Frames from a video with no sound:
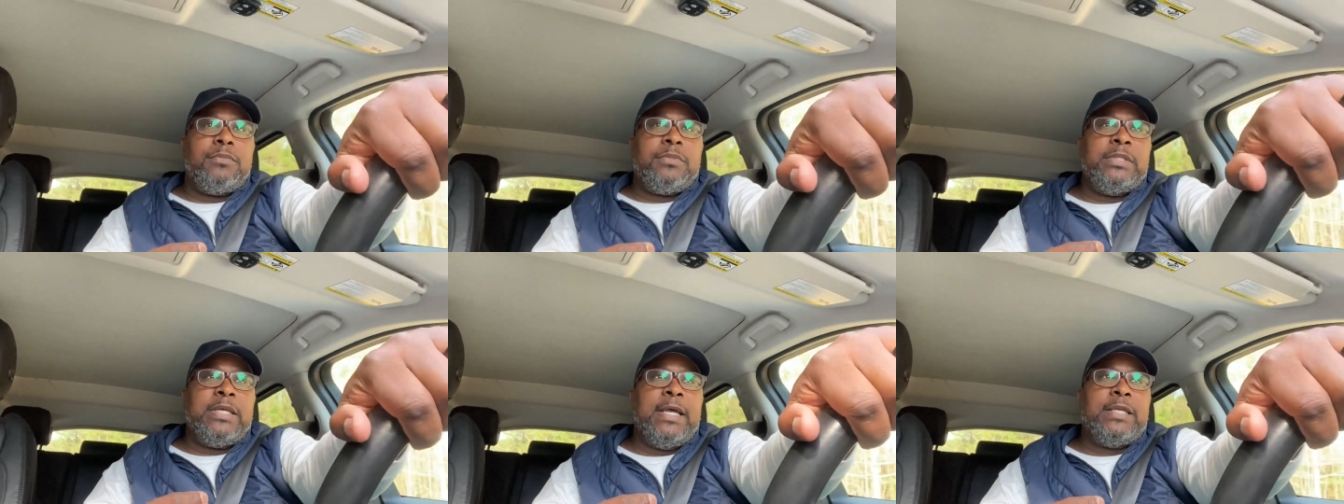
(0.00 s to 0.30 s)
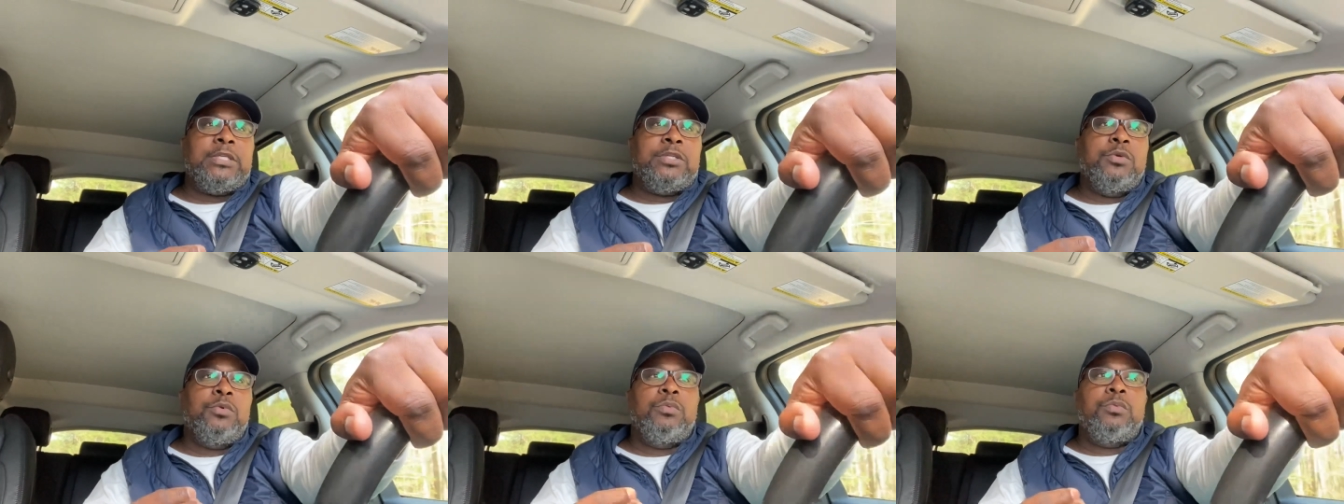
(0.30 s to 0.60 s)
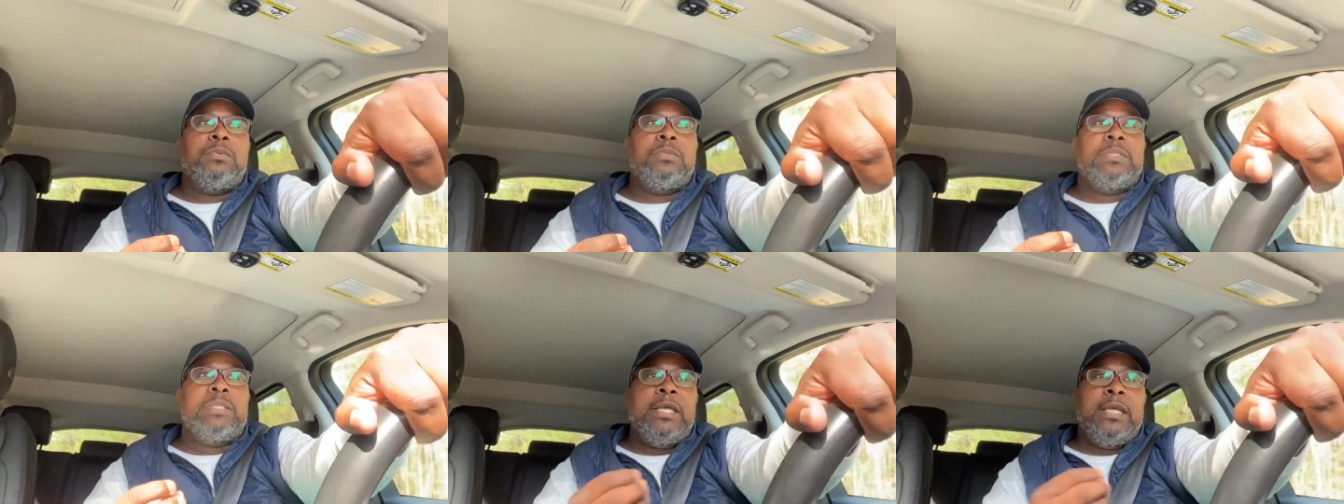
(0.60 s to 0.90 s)
that you
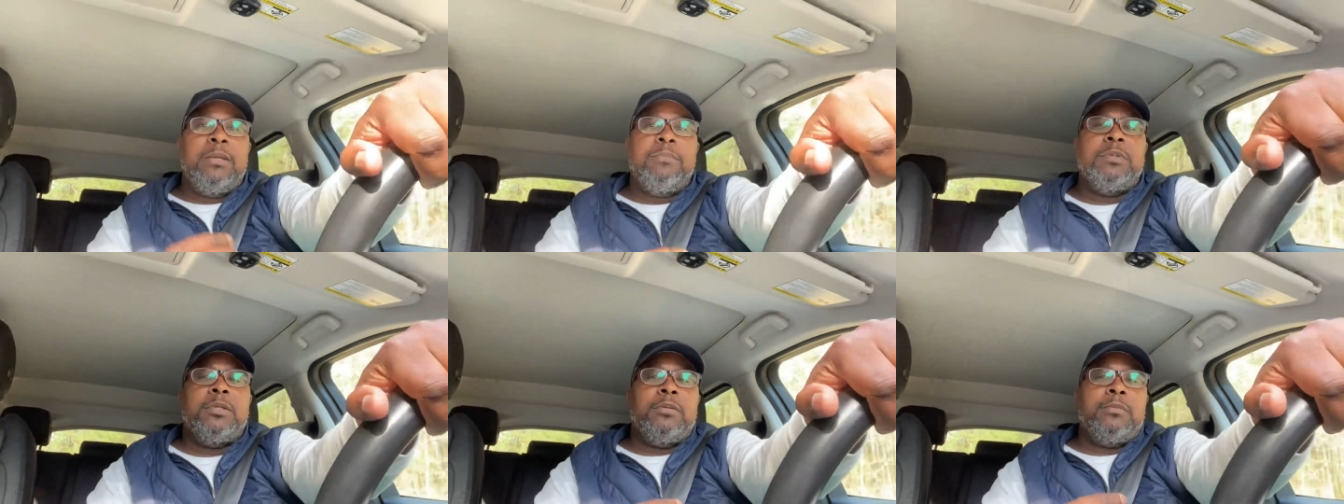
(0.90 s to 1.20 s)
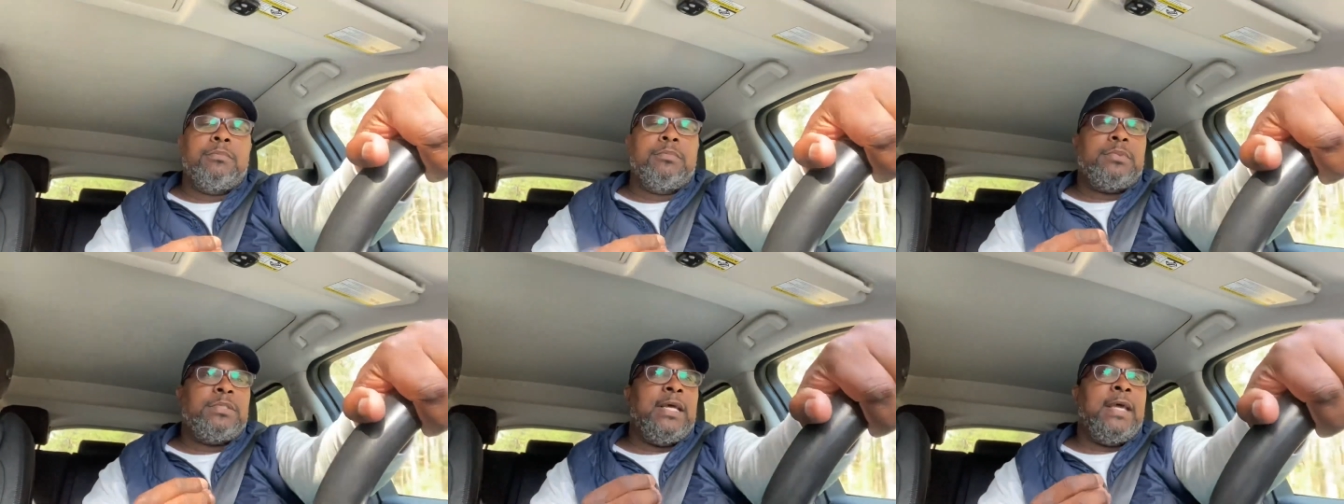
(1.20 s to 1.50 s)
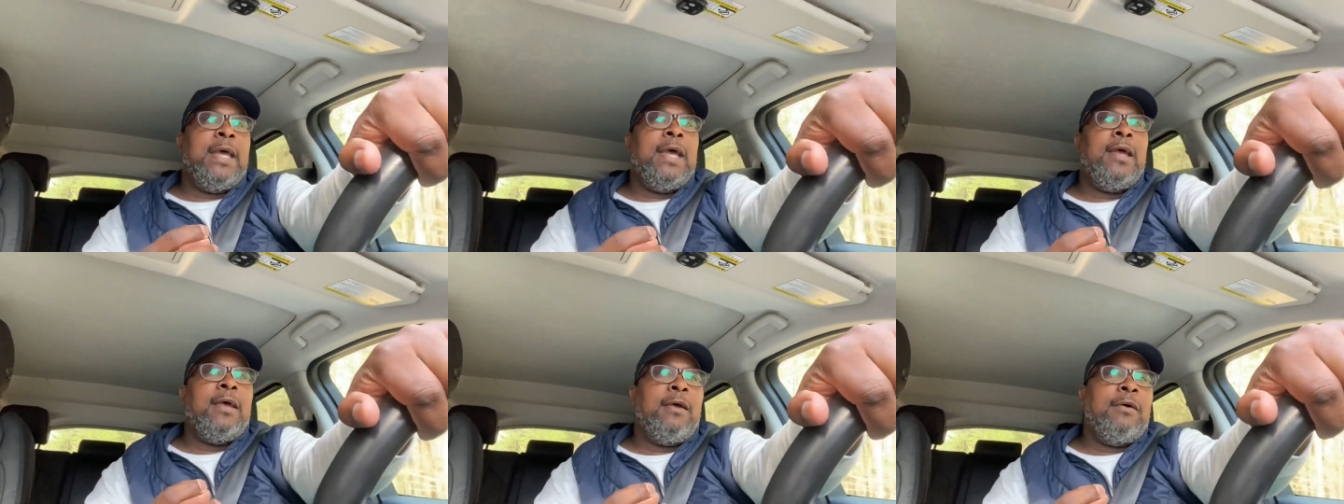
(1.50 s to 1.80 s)
deem them to
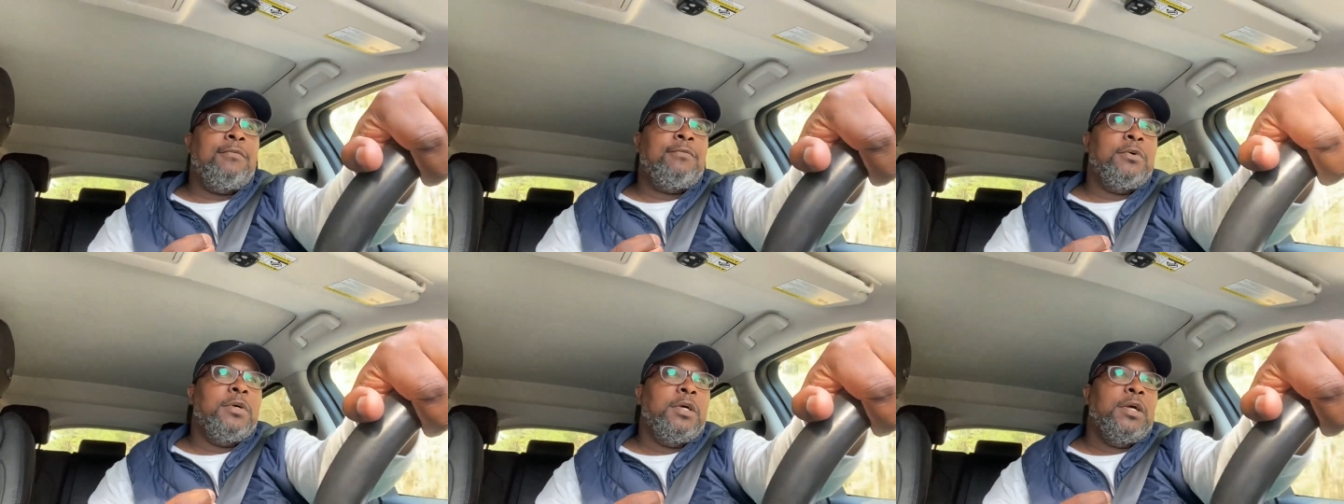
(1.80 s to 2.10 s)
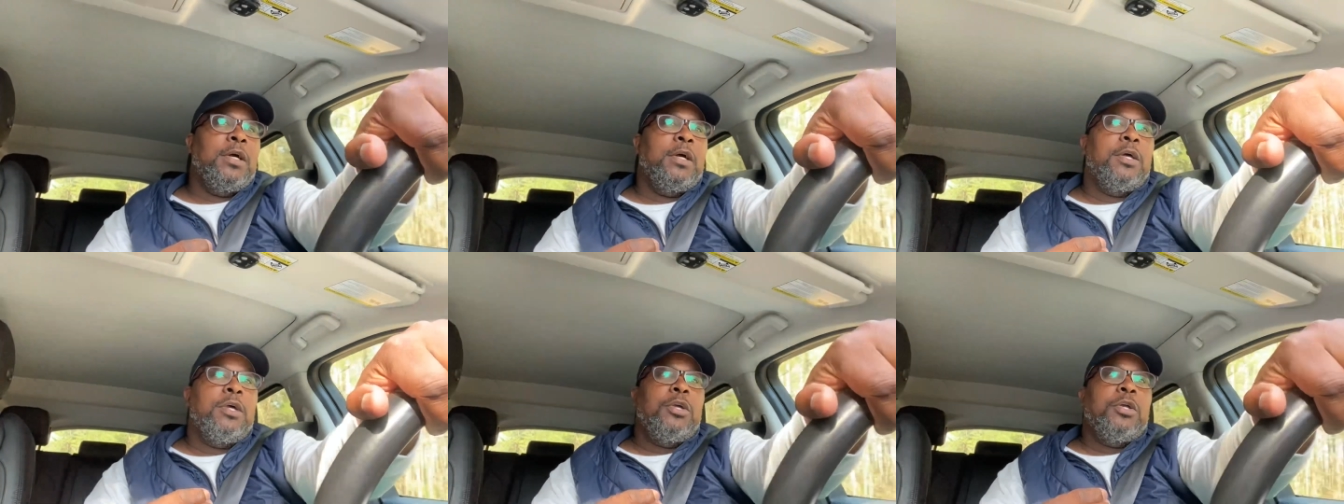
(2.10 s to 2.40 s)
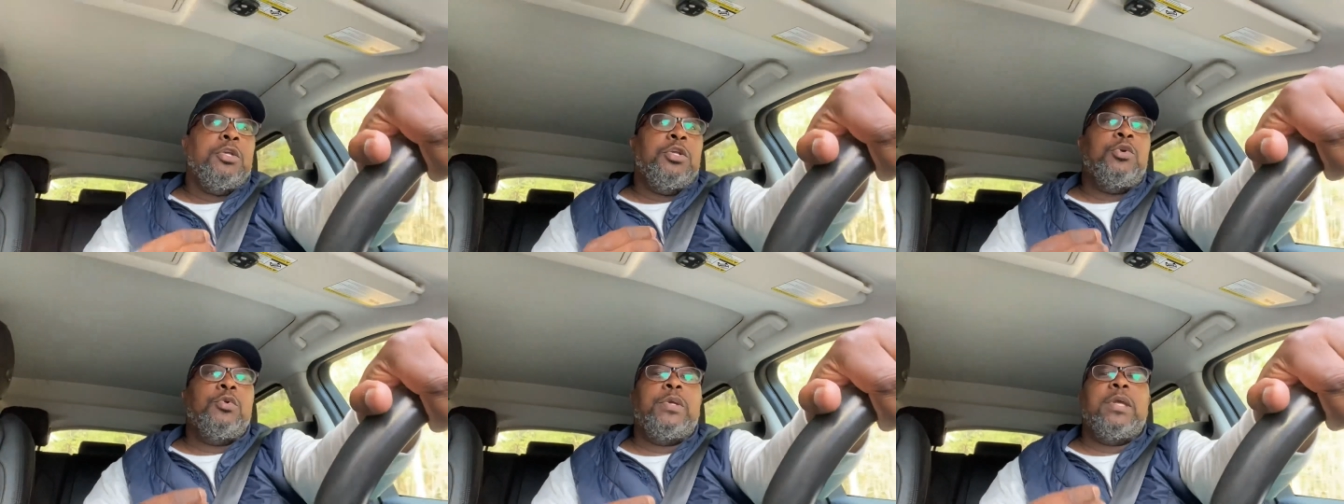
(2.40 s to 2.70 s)
have
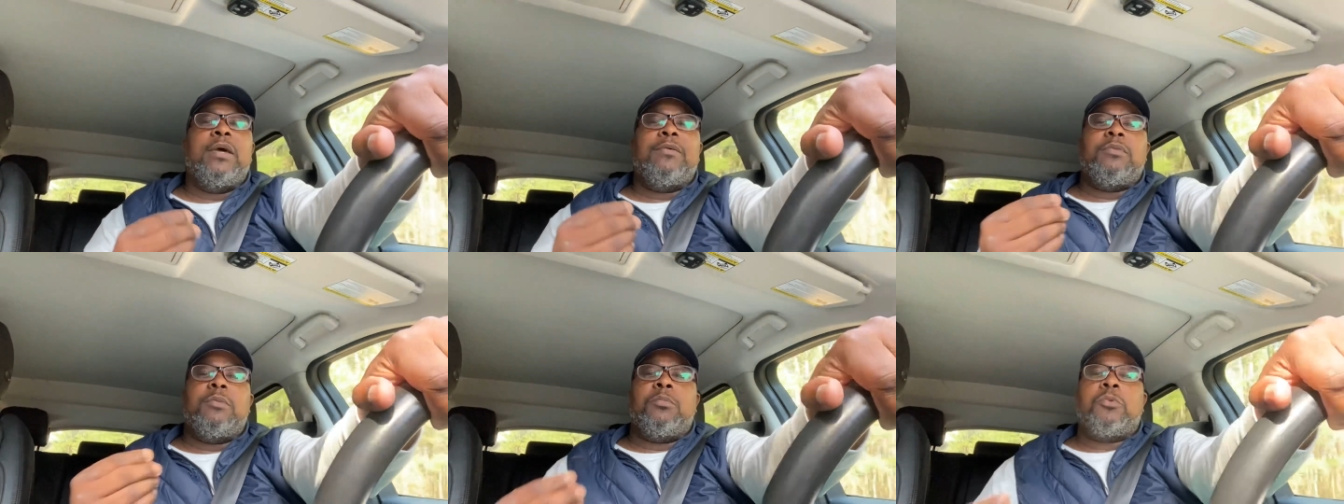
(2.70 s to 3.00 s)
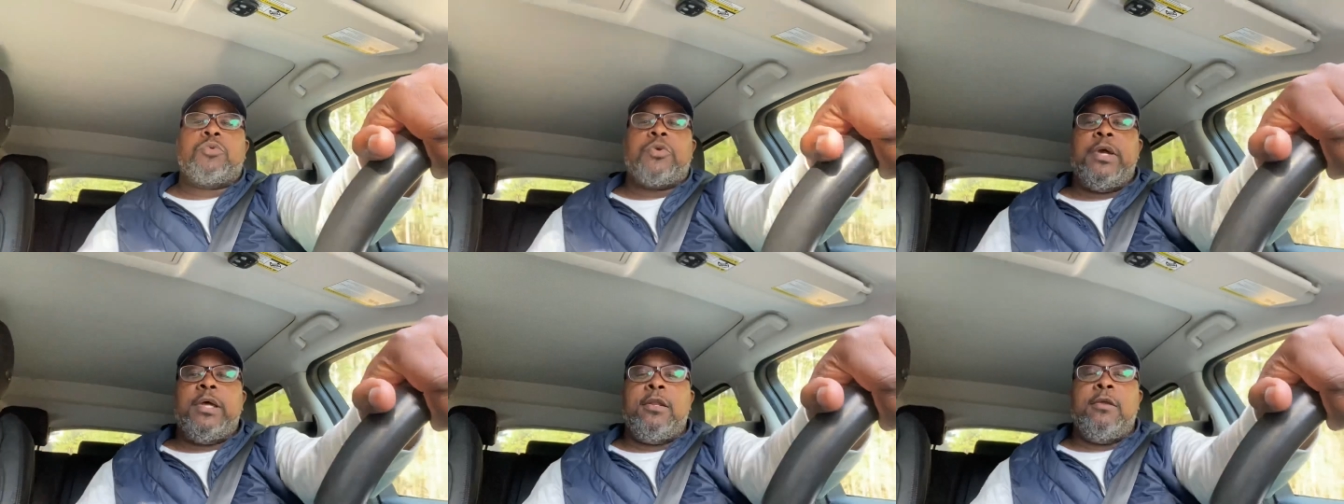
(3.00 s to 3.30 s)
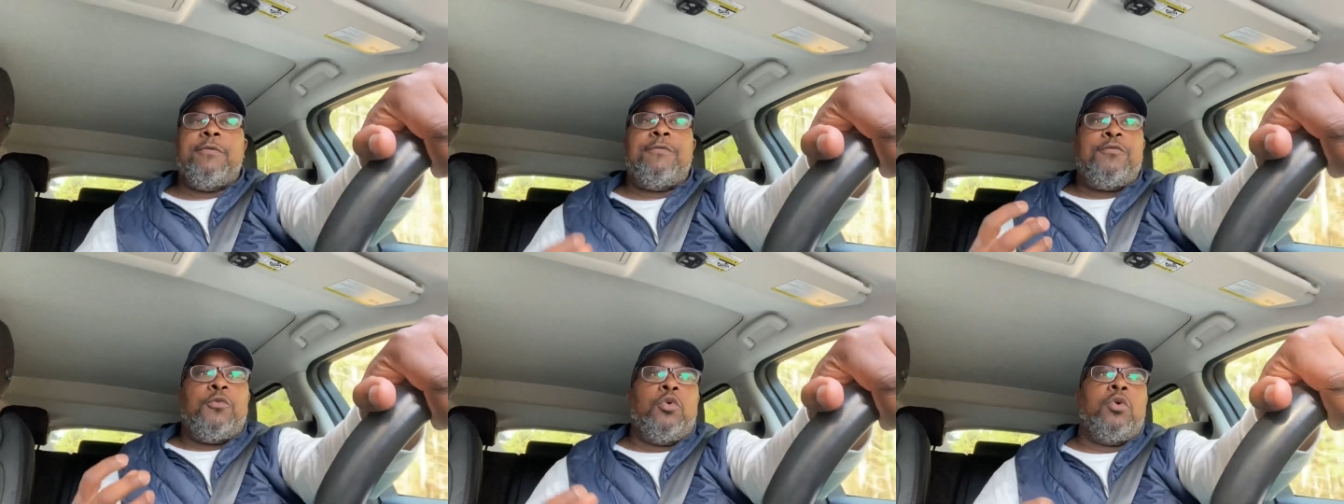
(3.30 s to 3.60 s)
you give them
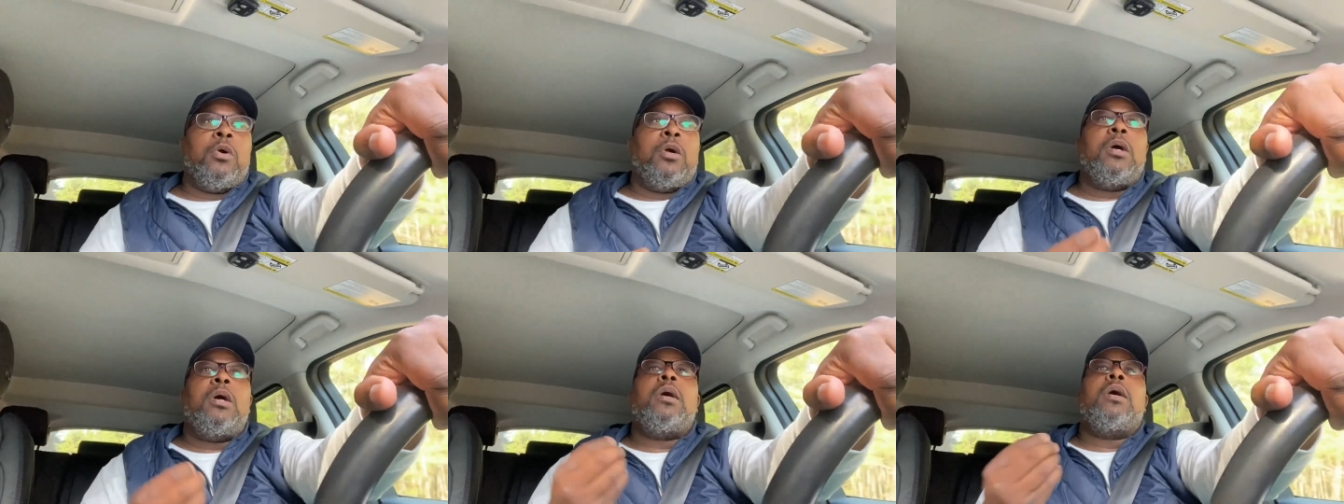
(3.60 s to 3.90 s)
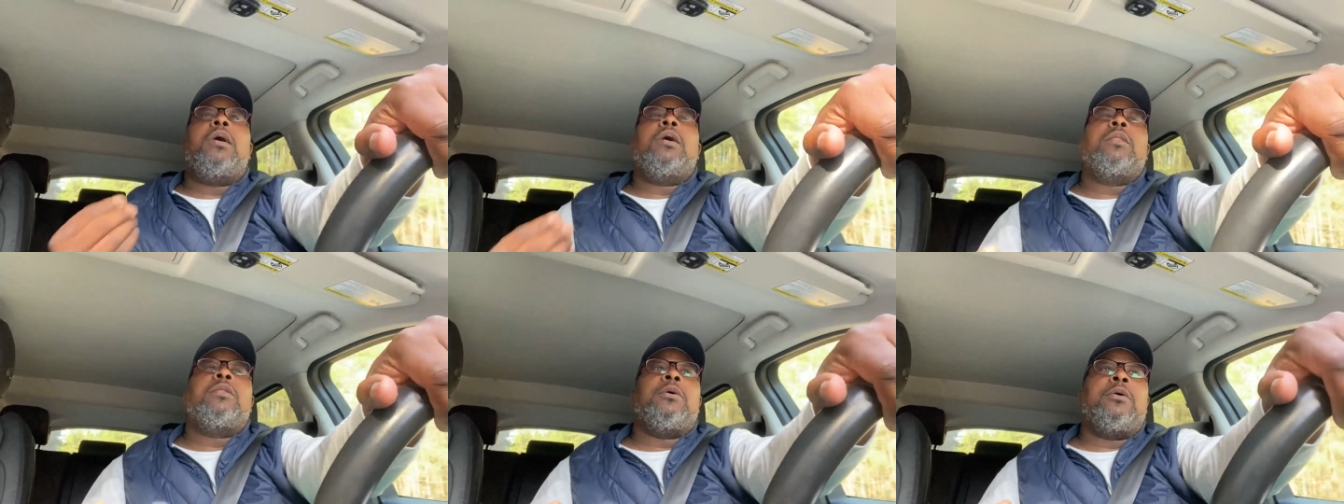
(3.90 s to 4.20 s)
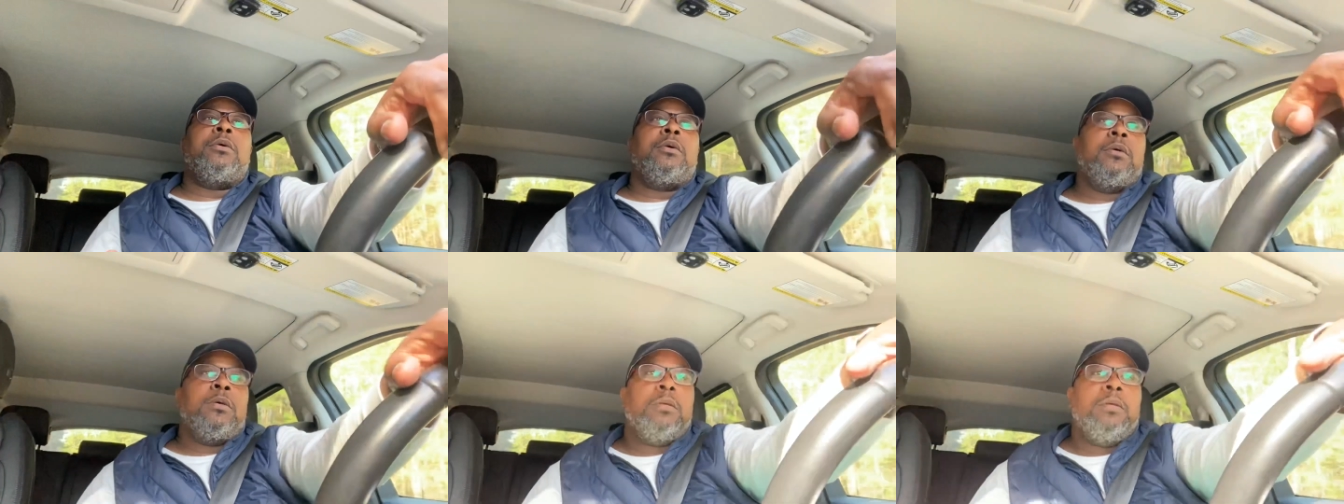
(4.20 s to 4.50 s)
credit for
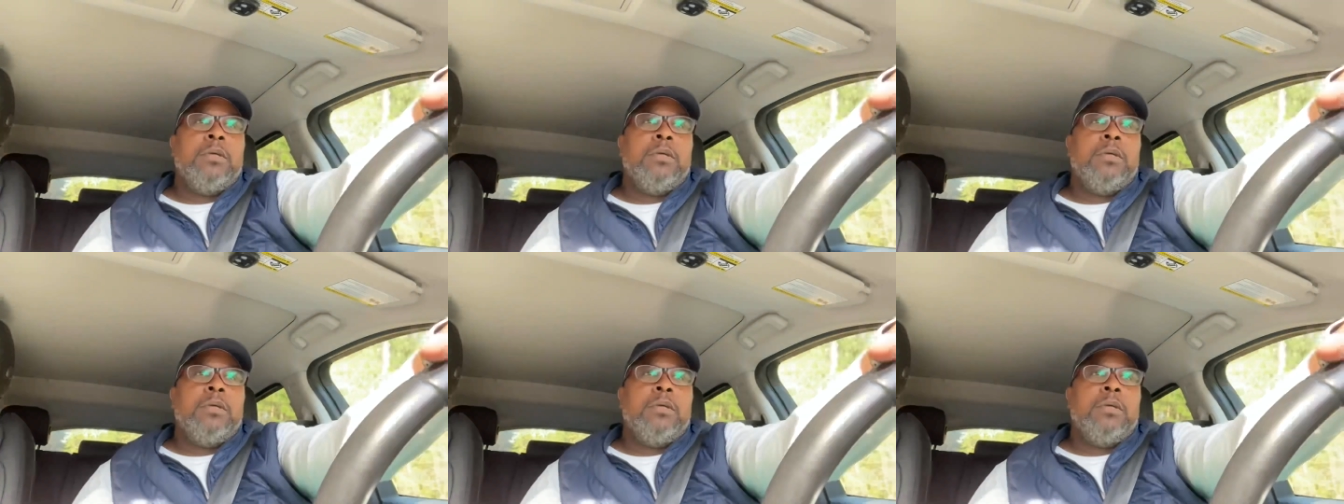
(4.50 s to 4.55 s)
other